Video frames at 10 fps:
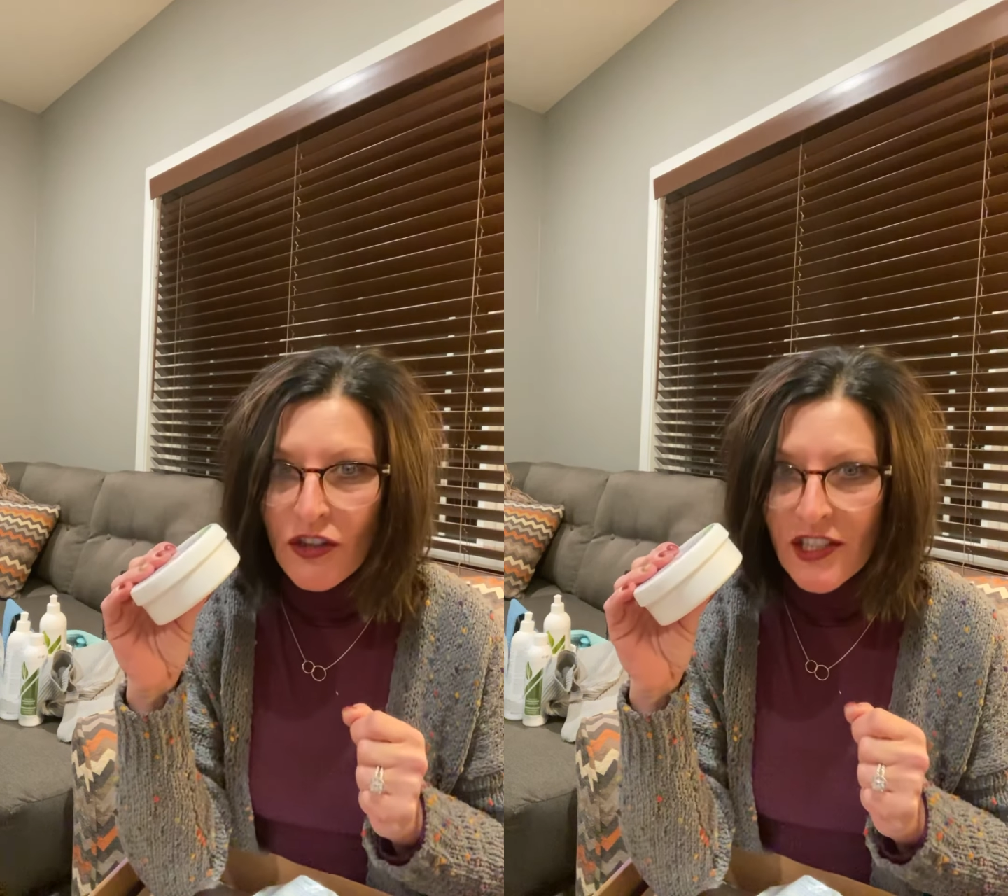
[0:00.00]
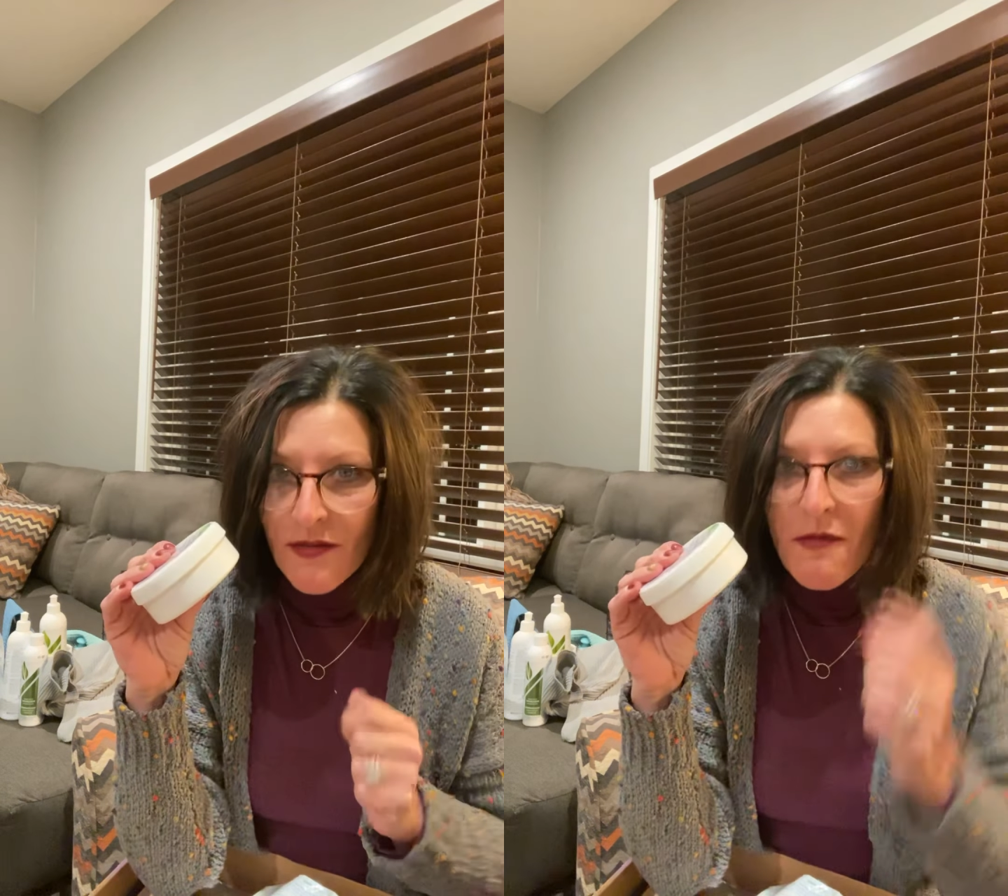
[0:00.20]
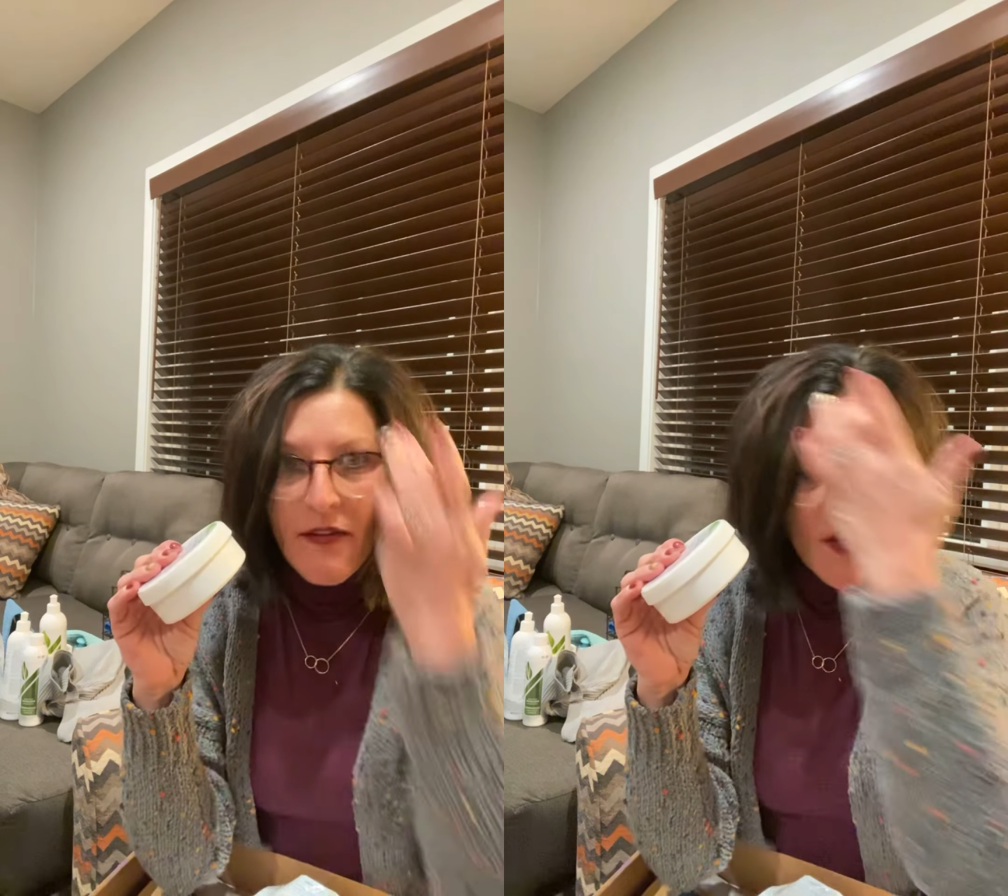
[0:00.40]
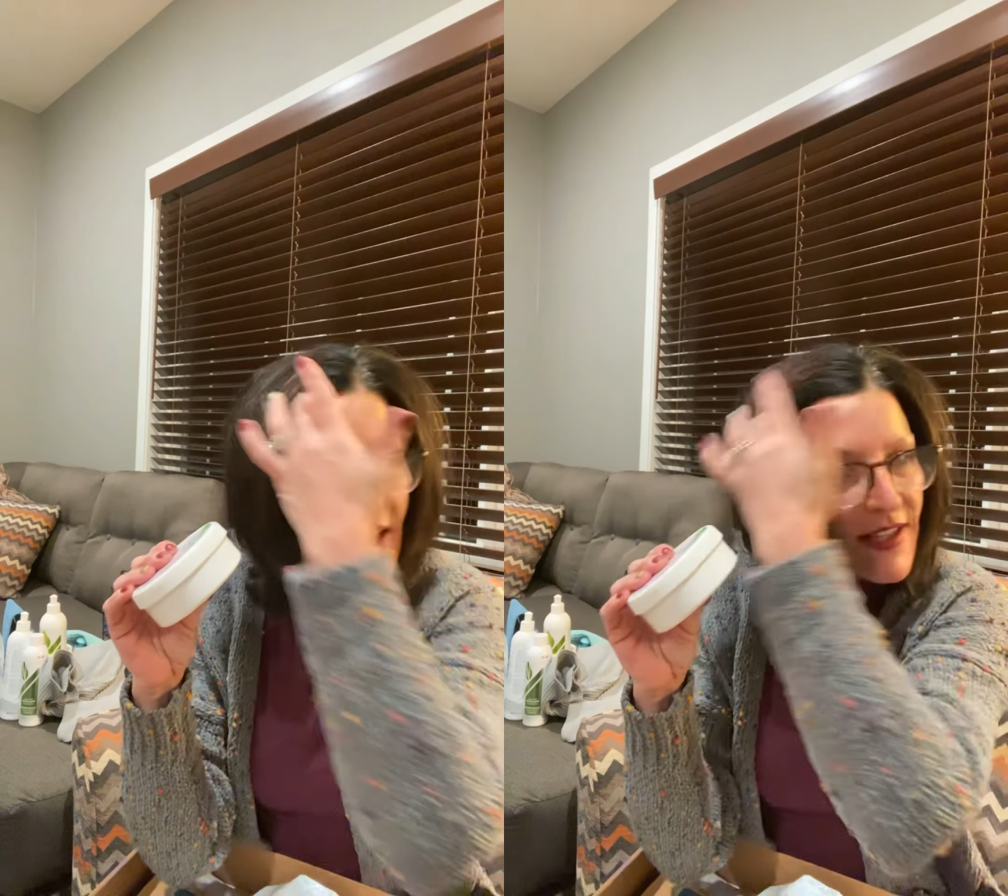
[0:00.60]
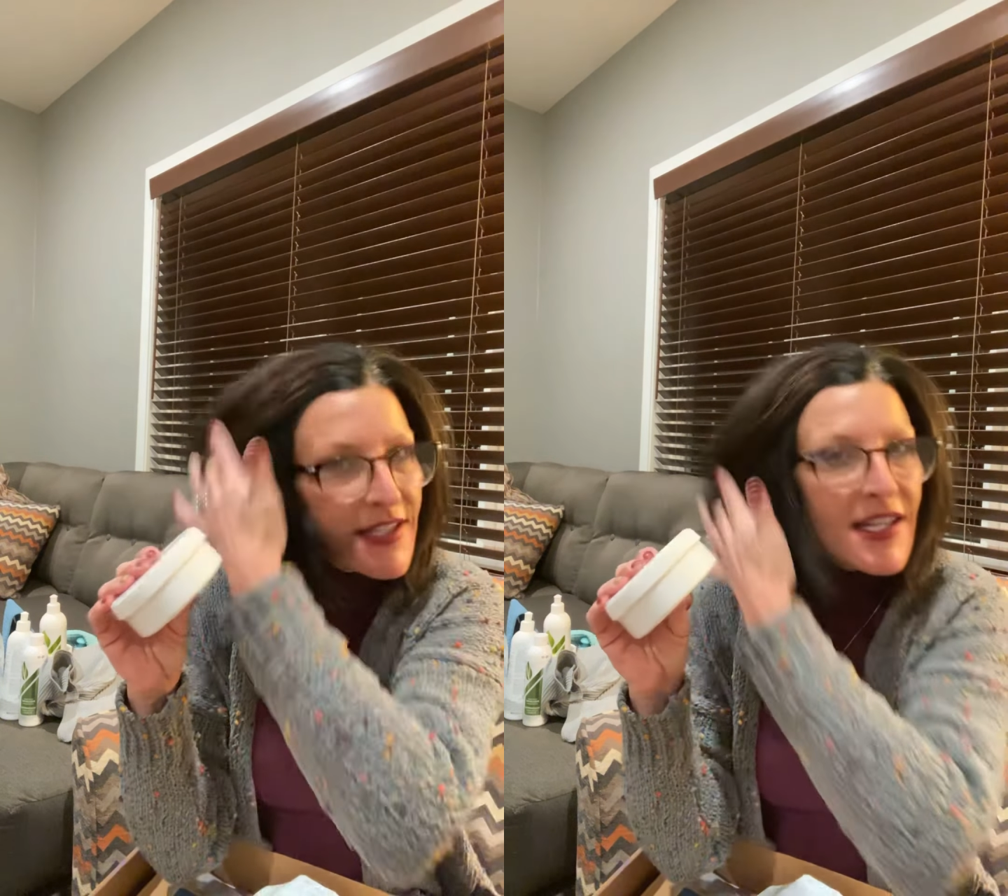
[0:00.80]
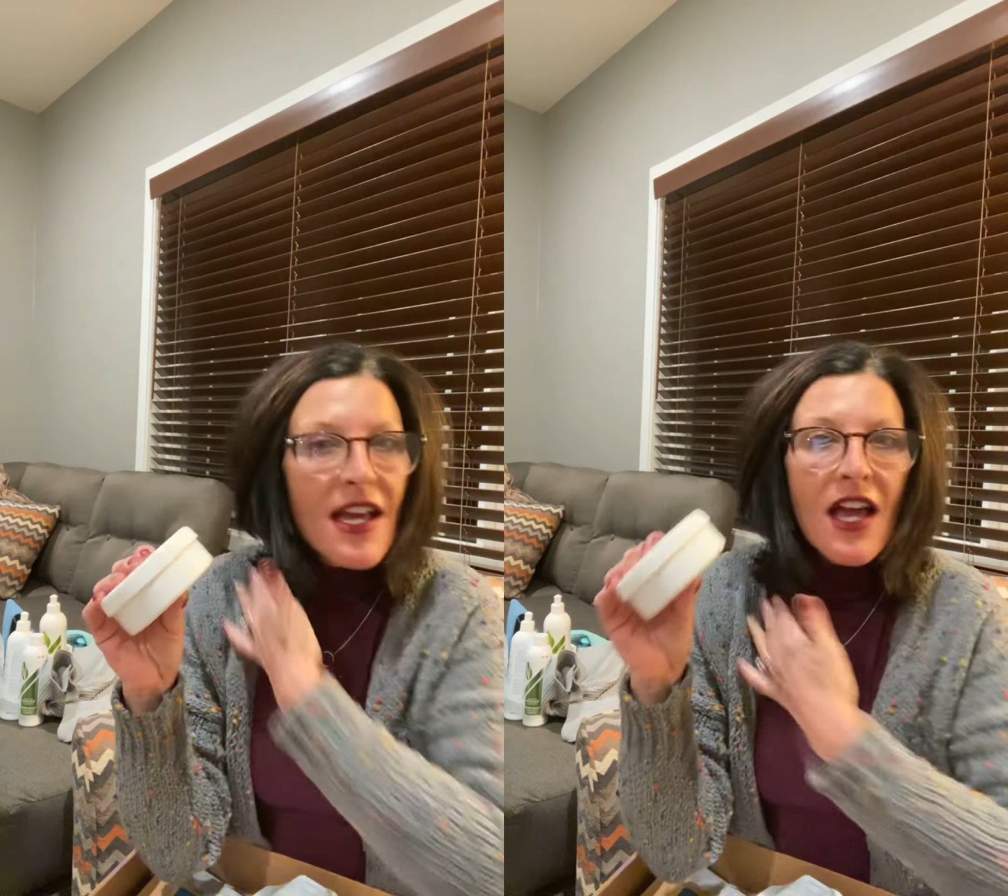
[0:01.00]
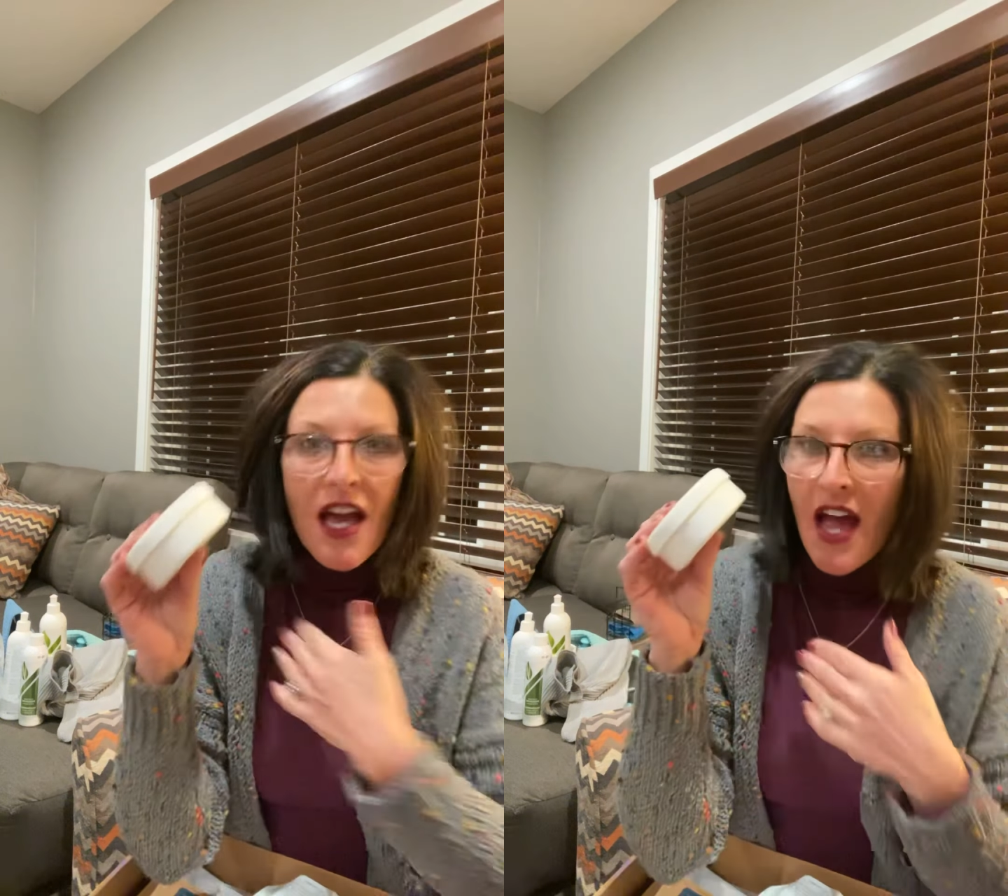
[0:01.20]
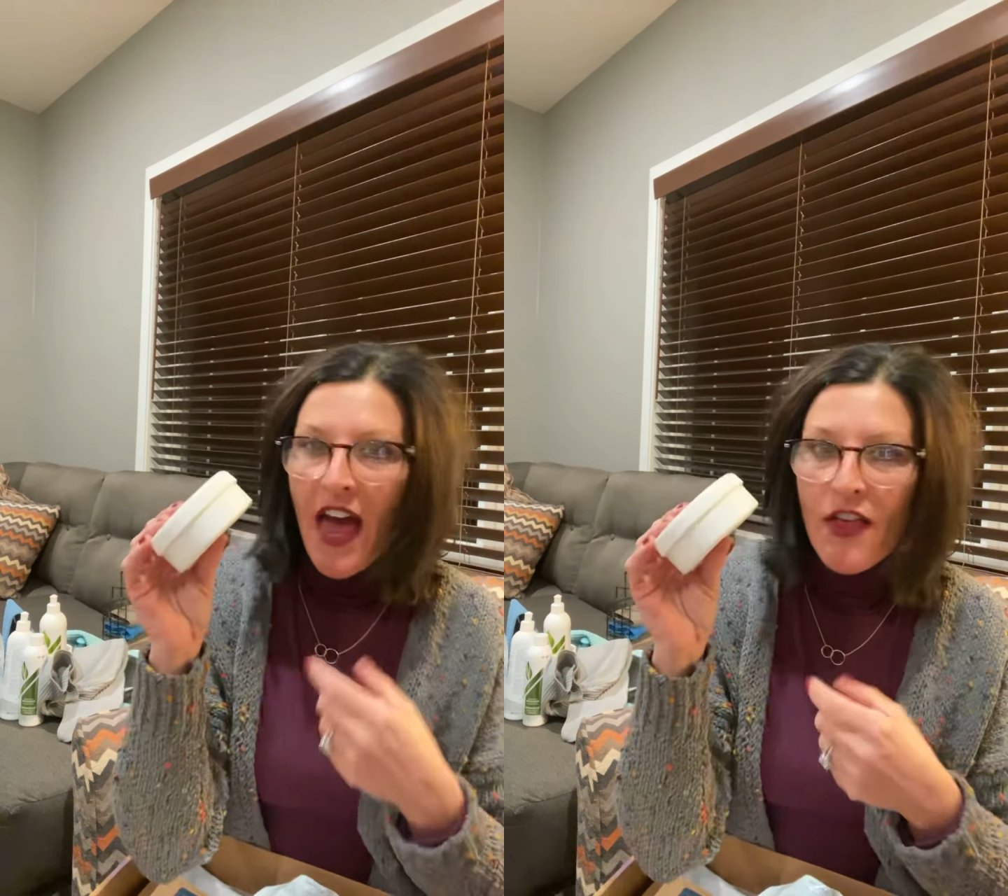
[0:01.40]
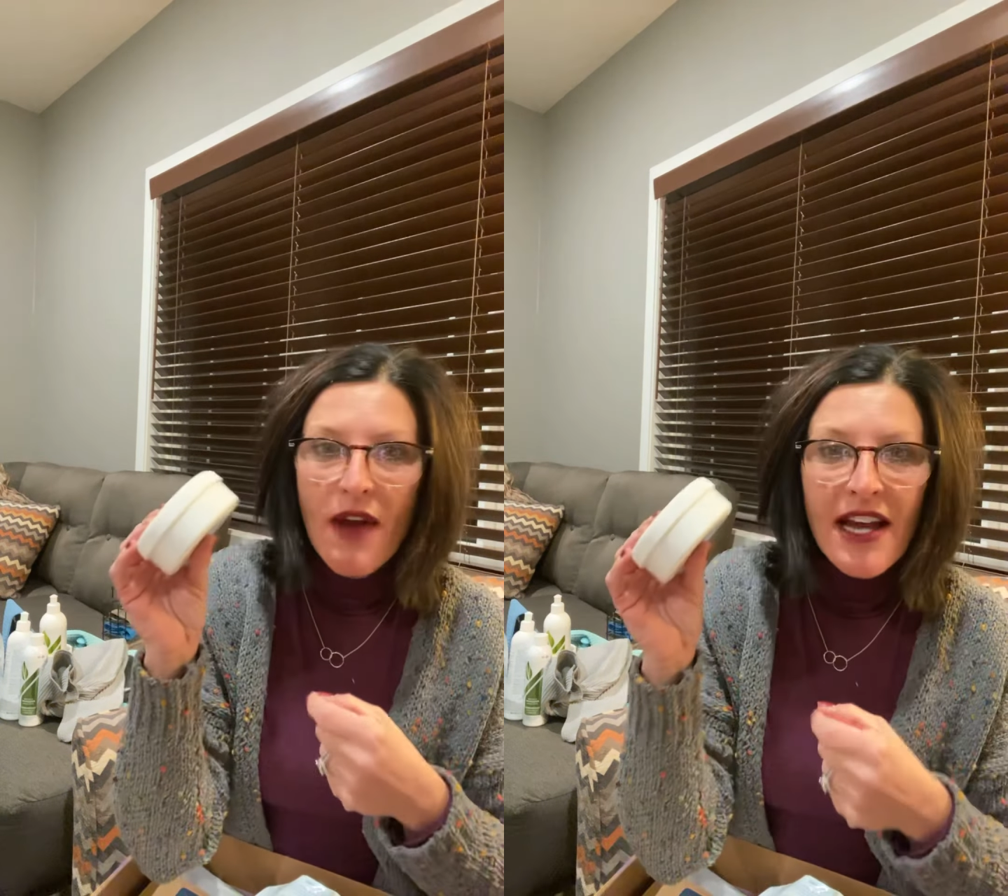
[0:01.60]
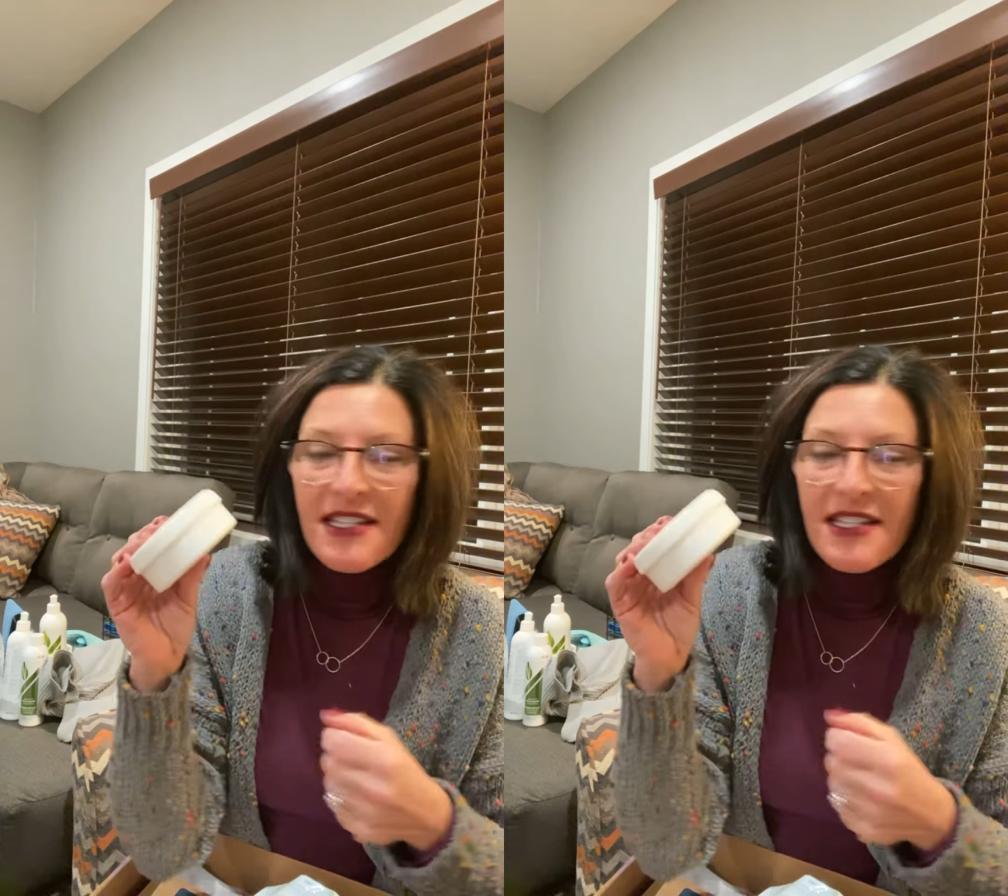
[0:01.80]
Some of my friends, otherwise